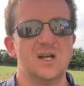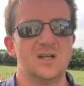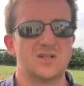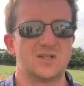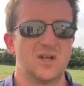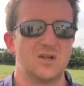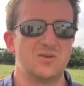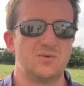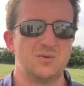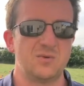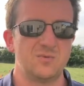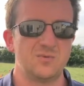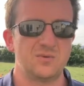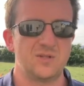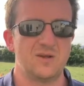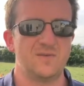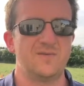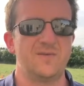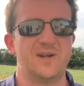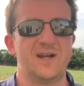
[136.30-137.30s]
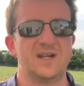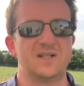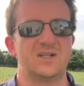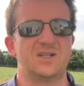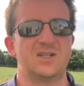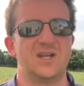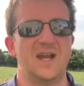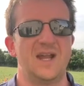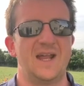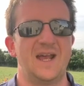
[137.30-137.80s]
So don't forget to
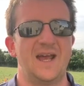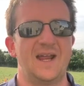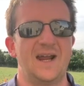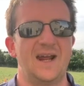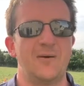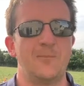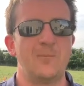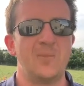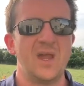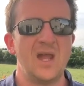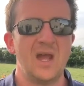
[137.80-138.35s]
check that out,